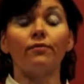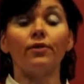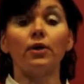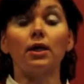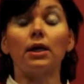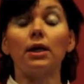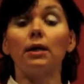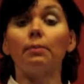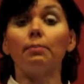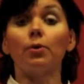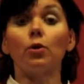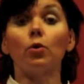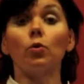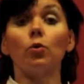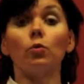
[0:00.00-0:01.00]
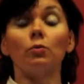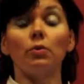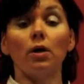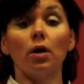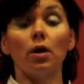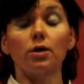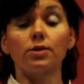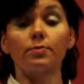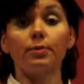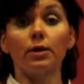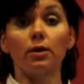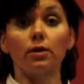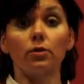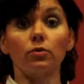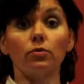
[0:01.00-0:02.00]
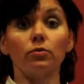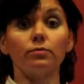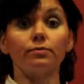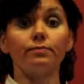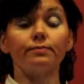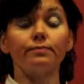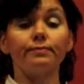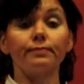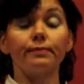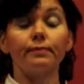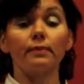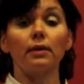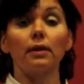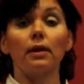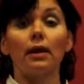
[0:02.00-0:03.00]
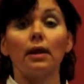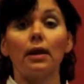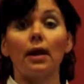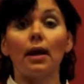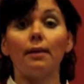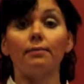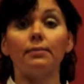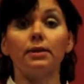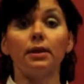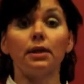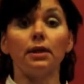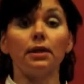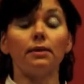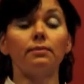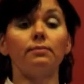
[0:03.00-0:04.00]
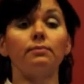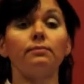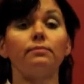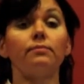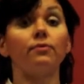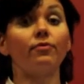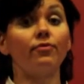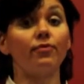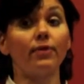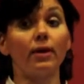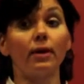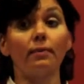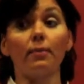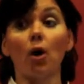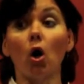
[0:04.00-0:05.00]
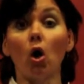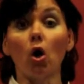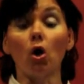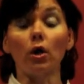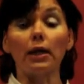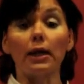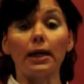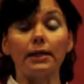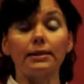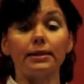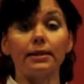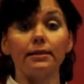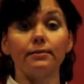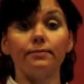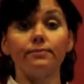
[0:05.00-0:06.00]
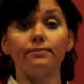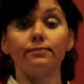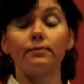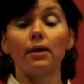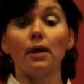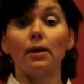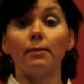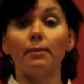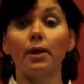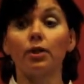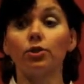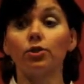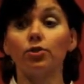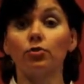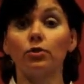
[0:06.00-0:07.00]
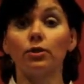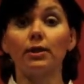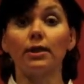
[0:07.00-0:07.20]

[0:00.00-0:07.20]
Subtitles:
We keep room, hospital room, empty from all clutter. Make sure